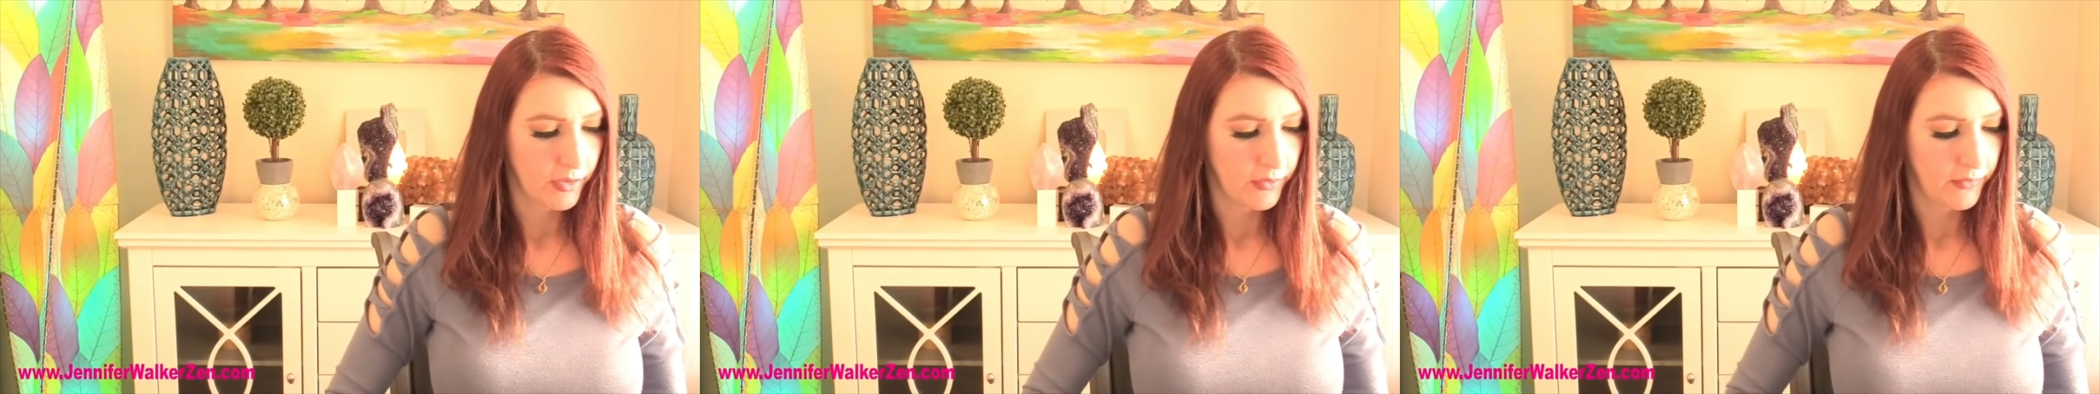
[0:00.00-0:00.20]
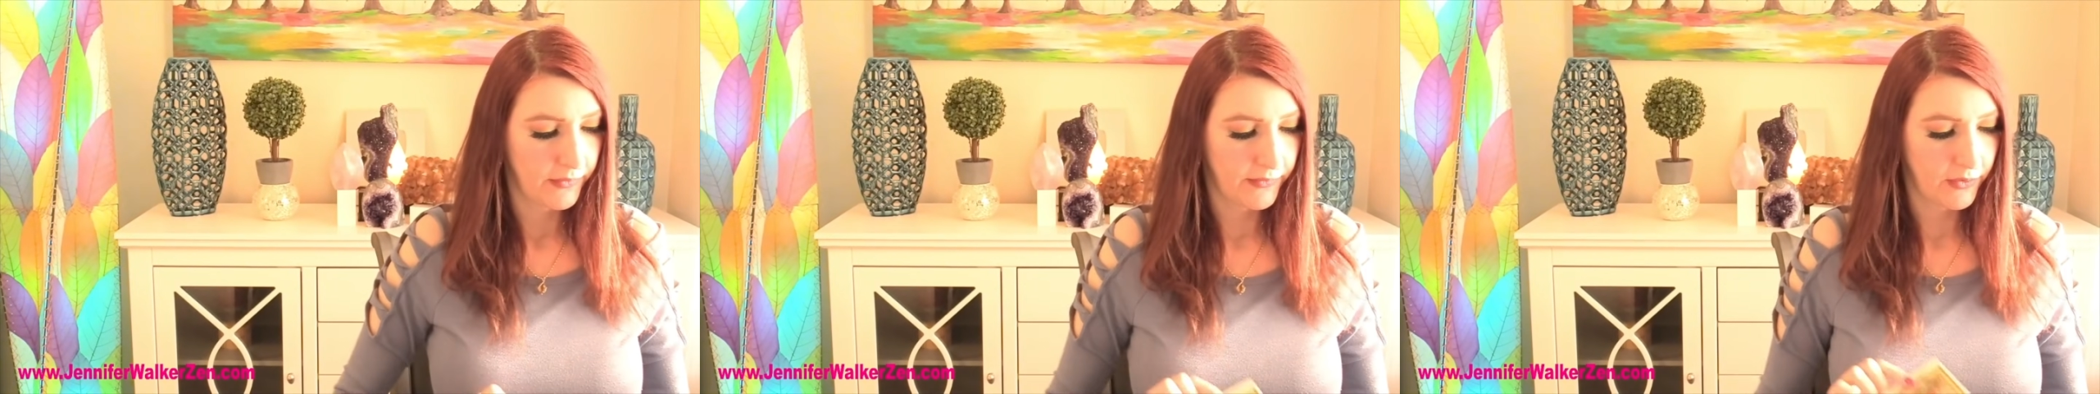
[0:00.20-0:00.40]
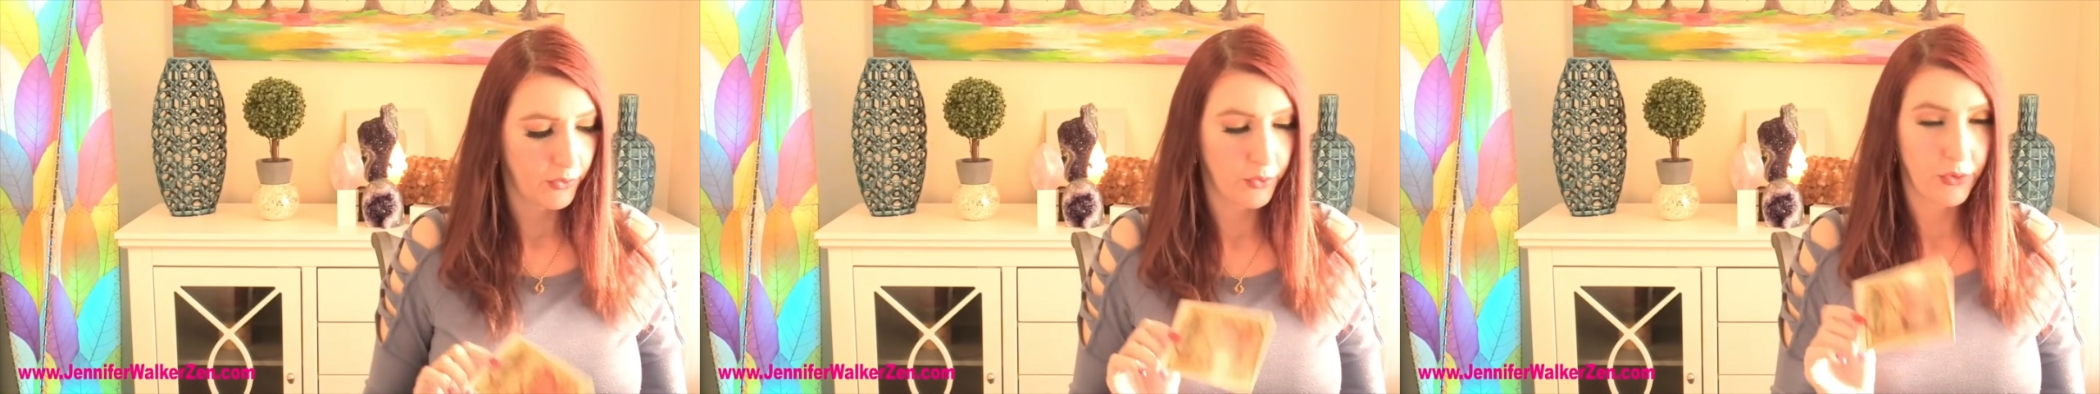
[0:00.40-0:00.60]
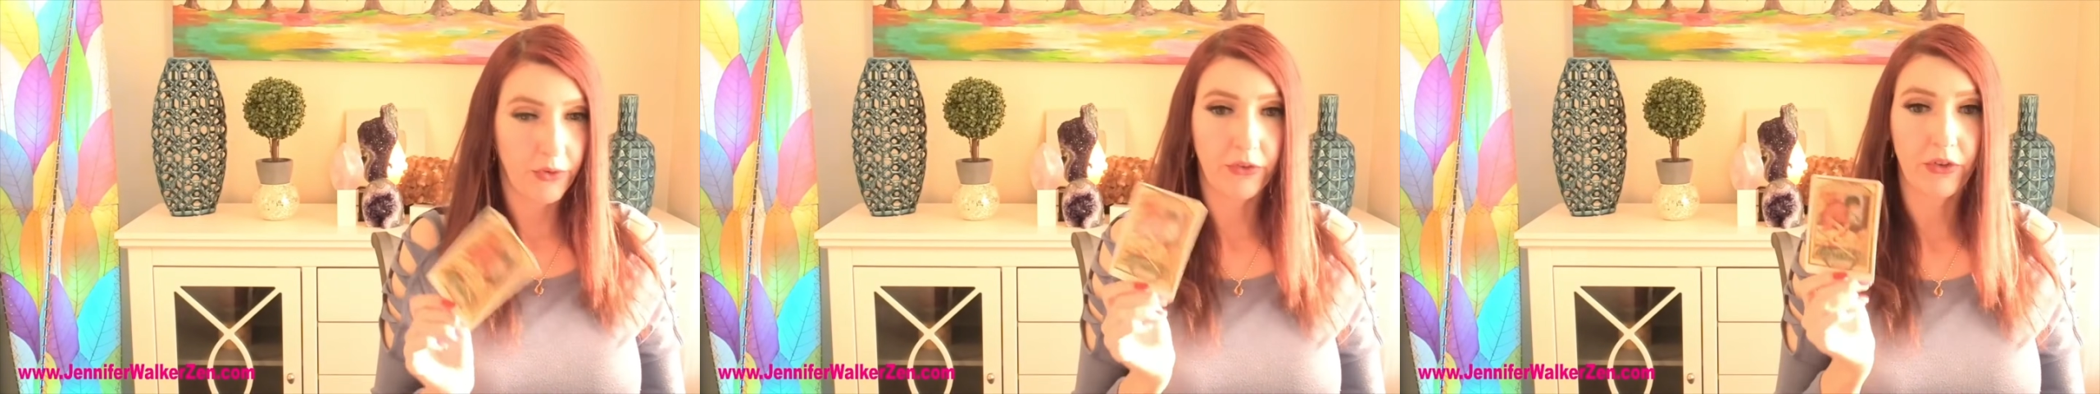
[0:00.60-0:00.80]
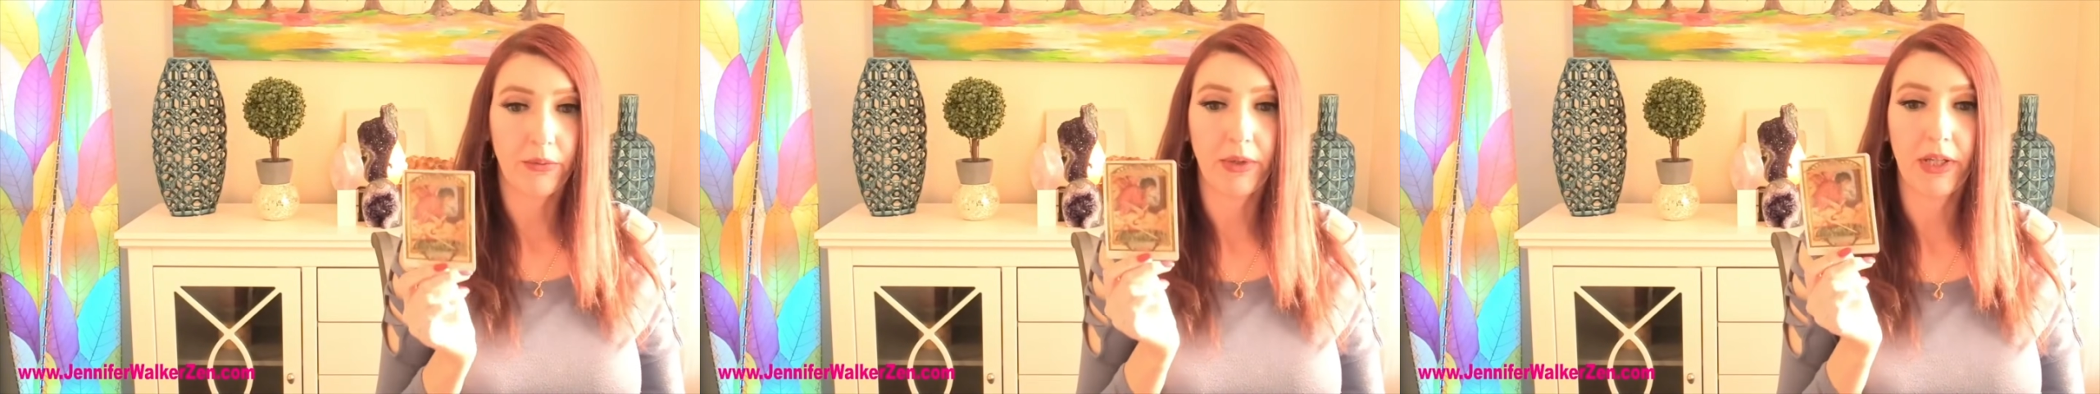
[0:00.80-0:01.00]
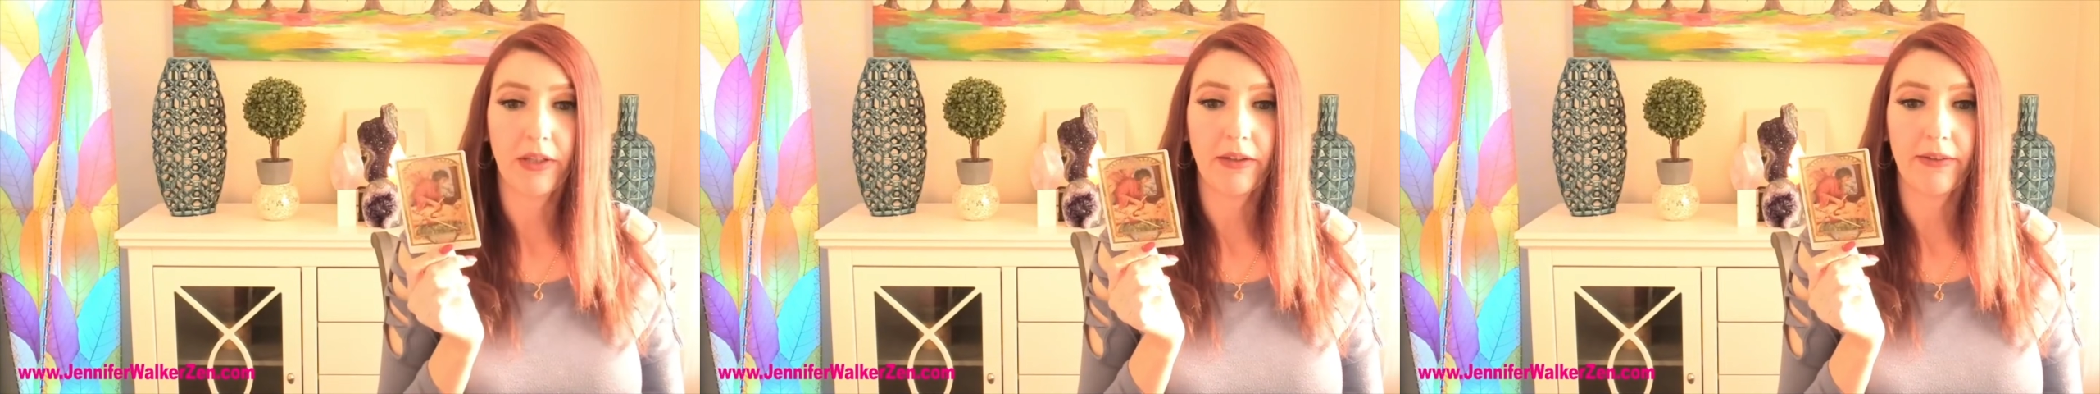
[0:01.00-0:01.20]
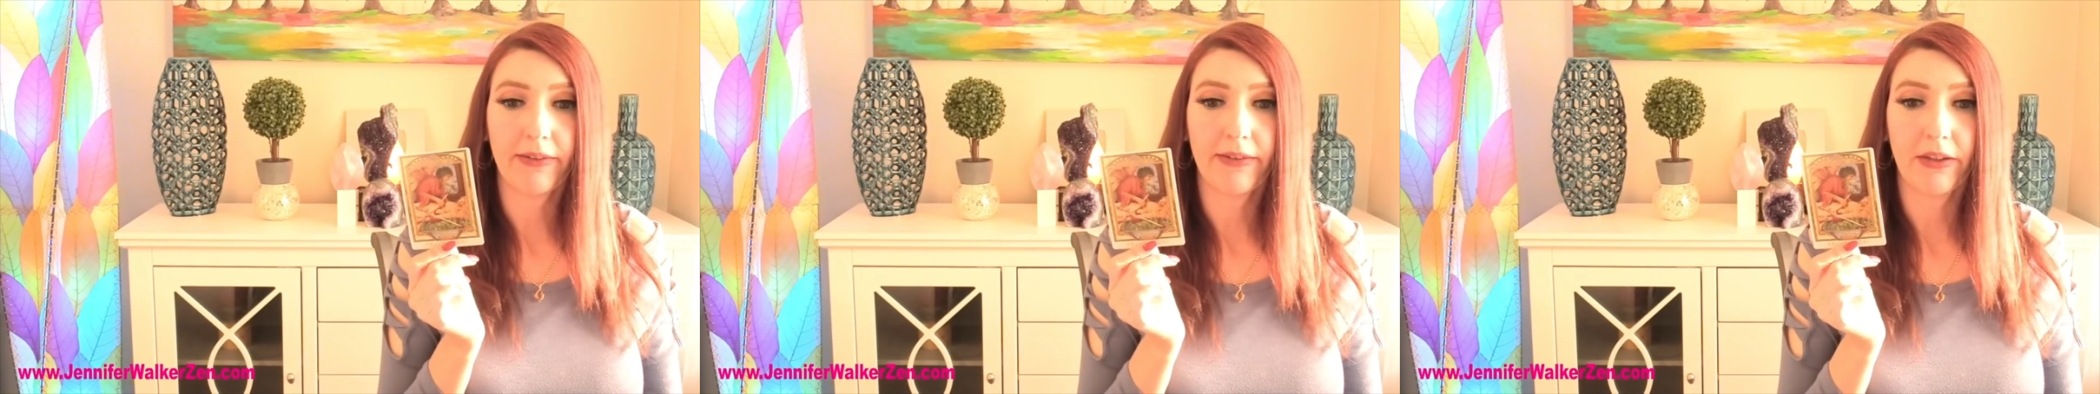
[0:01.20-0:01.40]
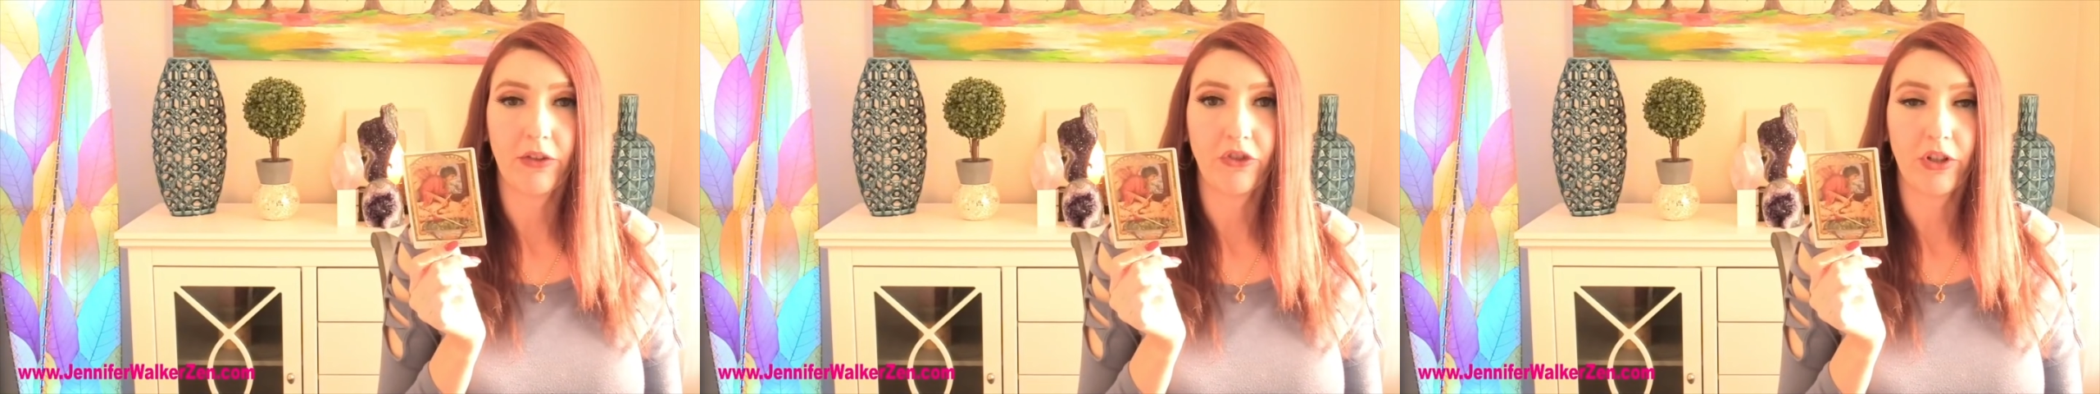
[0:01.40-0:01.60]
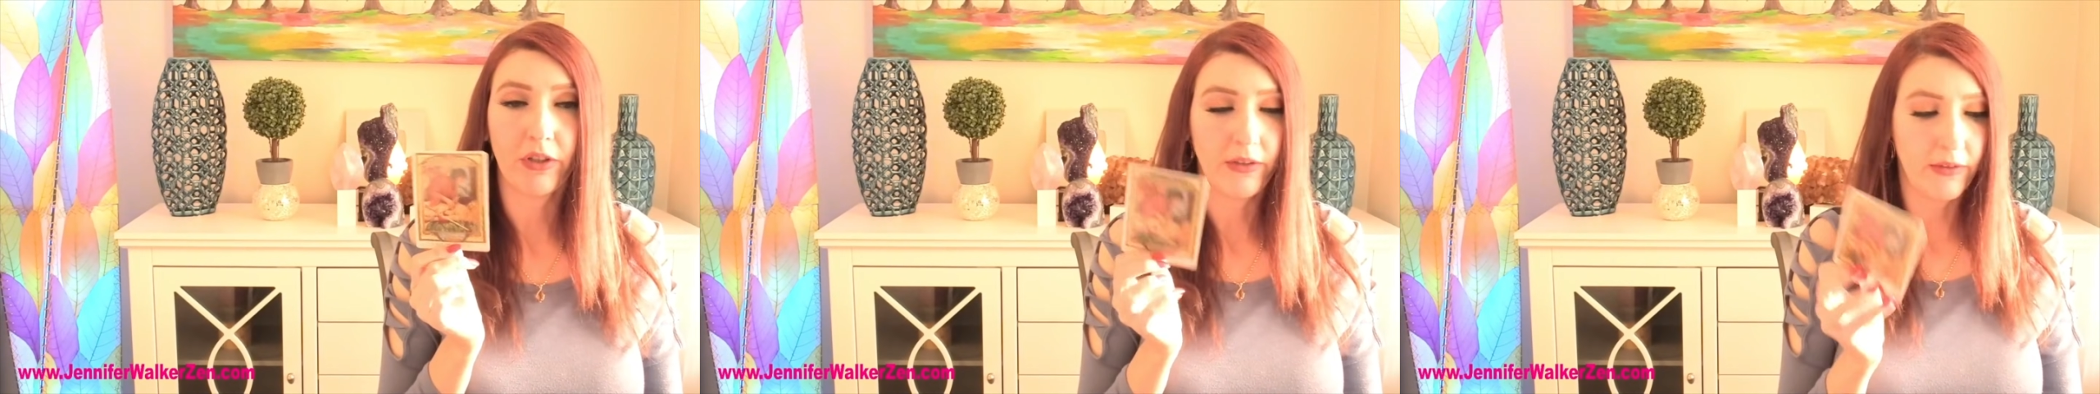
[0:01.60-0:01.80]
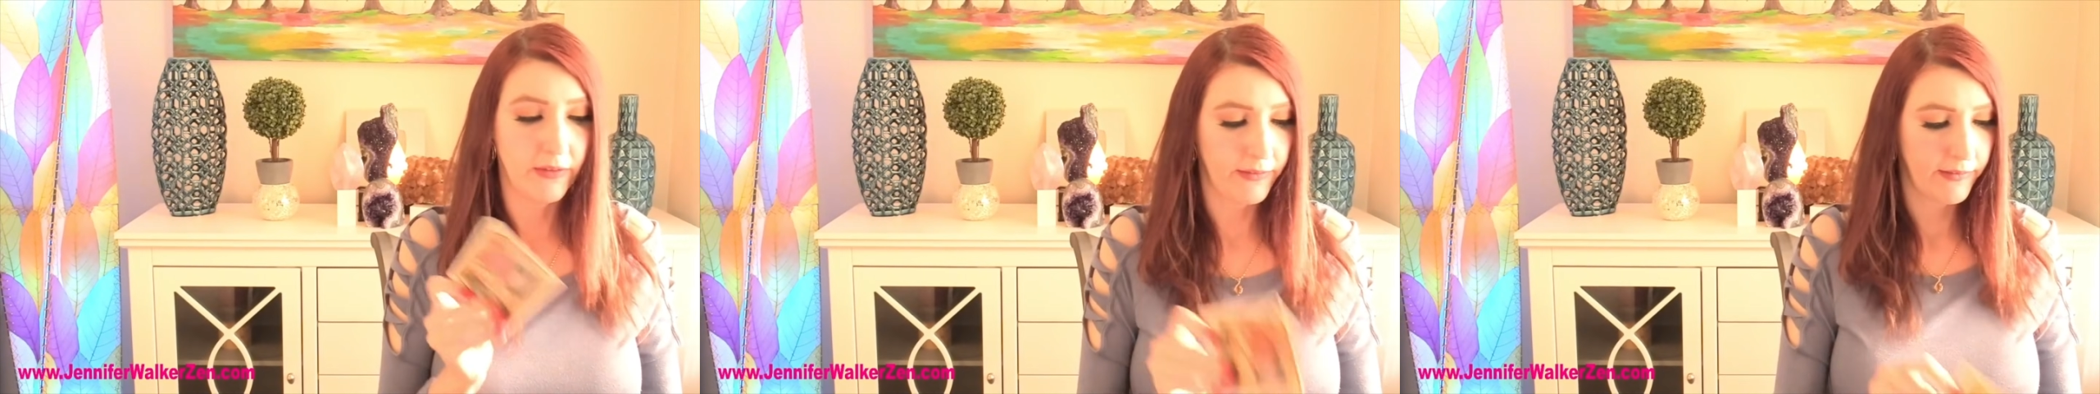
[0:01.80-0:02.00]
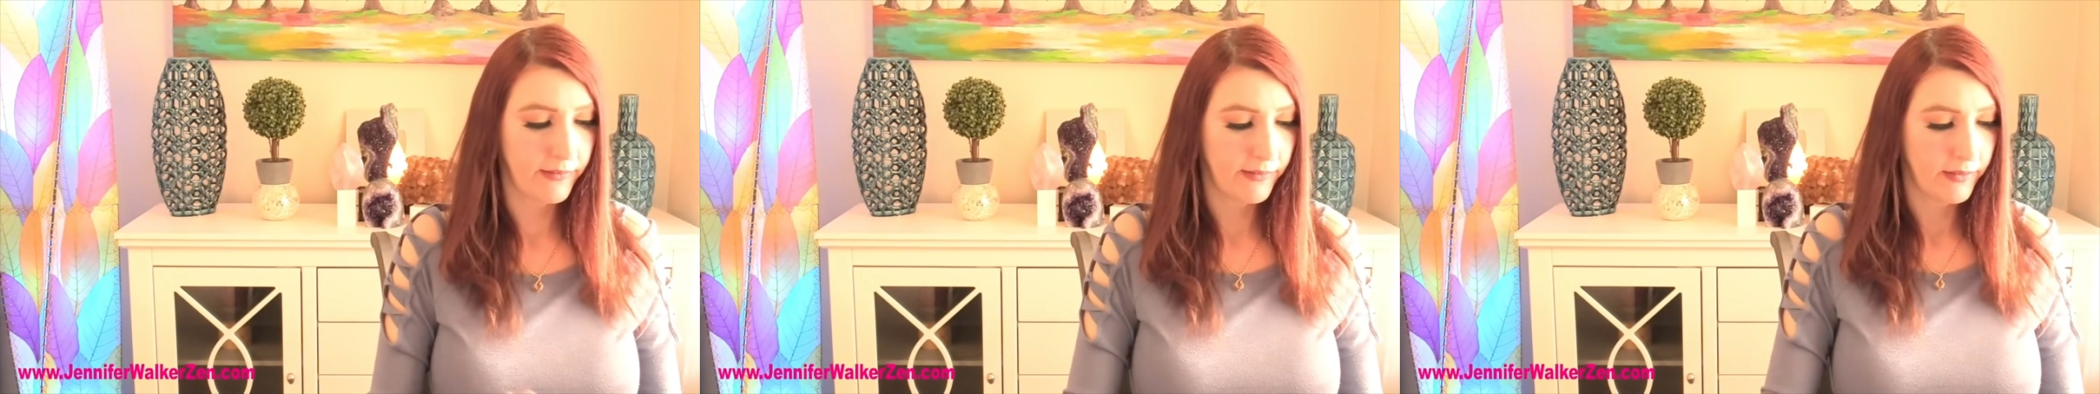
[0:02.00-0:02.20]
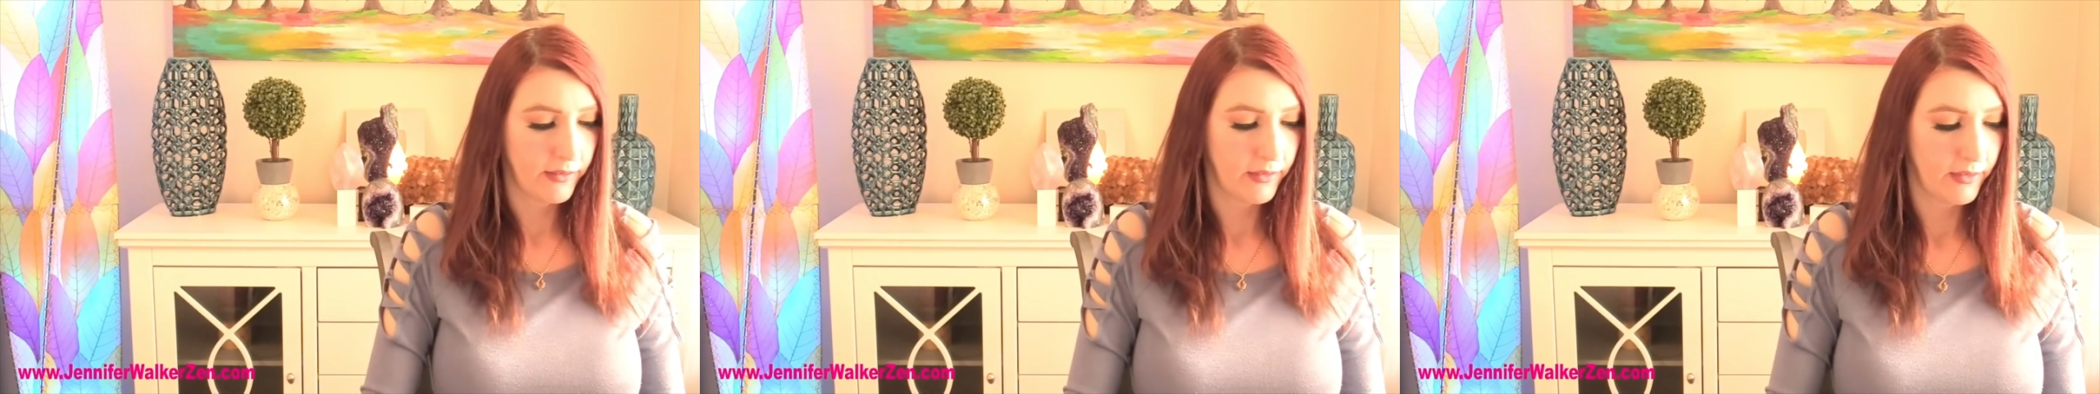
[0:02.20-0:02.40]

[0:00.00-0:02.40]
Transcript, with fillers: So there's some indecisions.